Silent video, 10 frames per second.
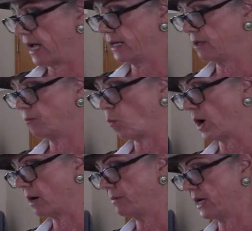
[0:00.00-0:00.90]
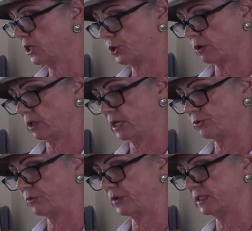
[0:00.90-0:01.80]
added wire mesh or
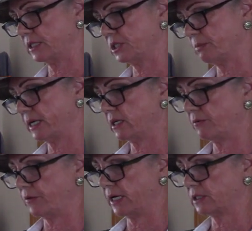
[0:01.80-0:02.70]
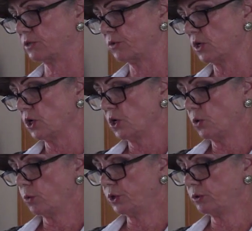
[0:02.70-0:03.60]
electric fencing to make it effective.
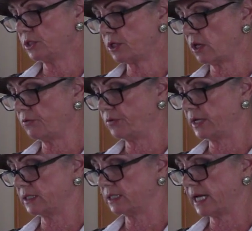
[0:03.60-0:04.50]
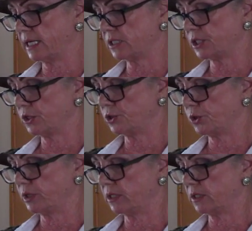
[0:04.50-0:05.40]
When you install a fence, design it so that you
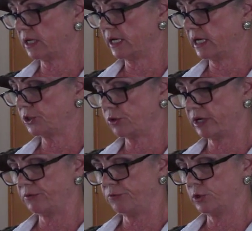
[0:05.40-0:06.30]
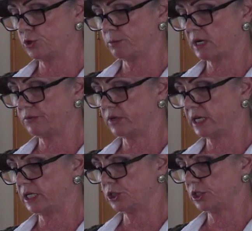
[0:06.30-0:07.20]
can integrate future
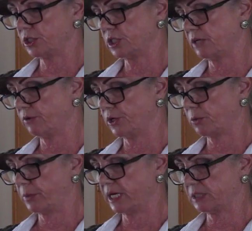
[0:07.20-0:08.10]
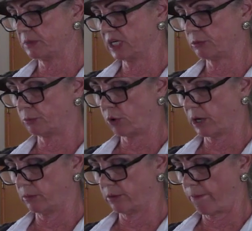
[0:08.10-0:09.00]
modifications if other pests become a
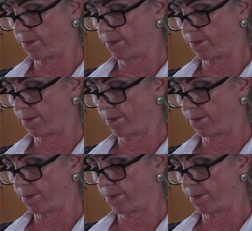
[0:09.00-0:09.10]
problem.